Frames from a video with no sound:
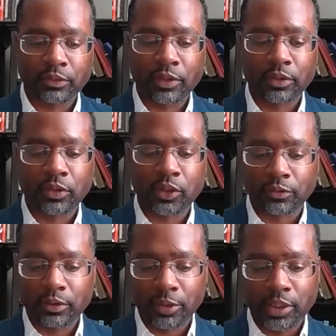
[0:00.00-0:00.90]
Revolution,
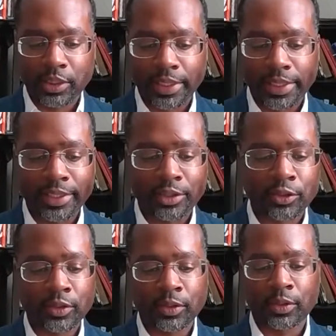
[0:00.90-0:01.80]
from a young
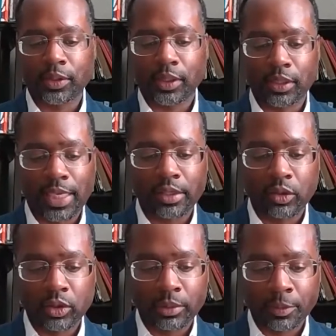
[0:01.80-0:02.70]
age, uh, I
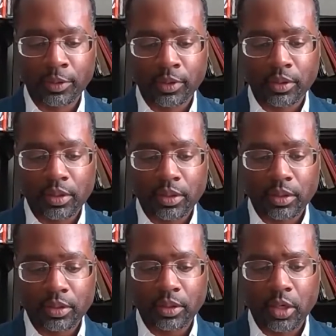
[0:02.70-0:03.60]
grew up
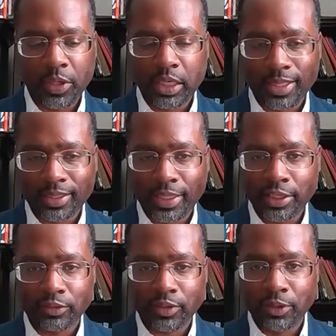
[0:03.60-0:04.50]
knowing about the
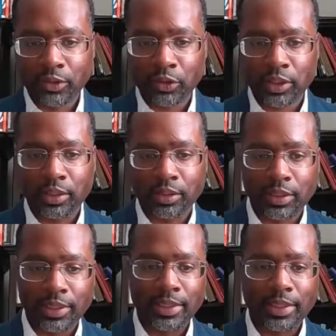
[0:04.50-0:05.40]
Haitian Revolution and,
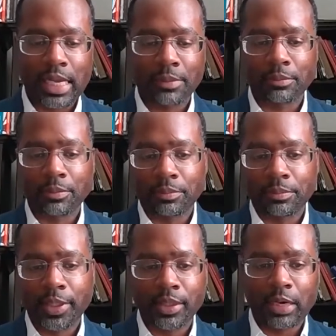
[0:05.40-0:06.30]
and not
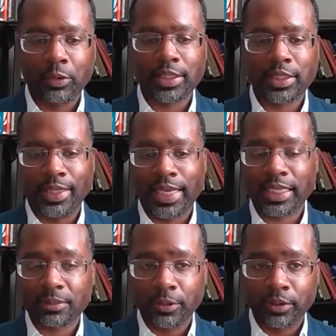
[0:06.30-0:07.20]
being, I wasn't an
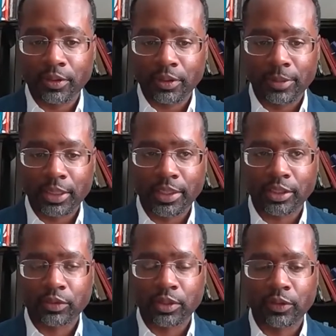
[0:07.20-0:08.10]
expert about the
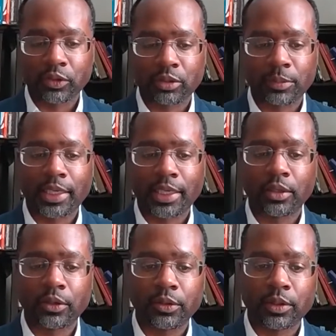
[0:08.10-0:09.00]
Haitian Revolution, but I
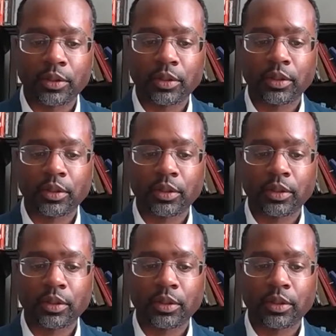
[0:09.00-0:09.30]
learned